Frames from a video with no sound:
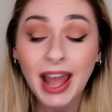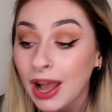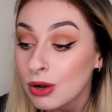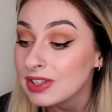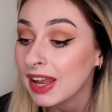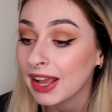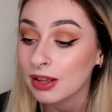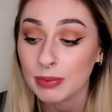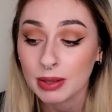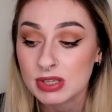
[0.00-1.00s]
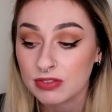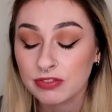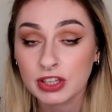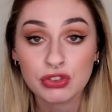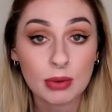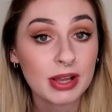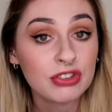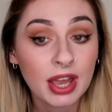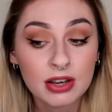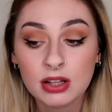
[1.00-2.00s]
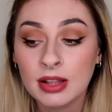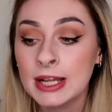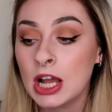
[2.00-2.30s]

out and I could maybe even feature on my channel,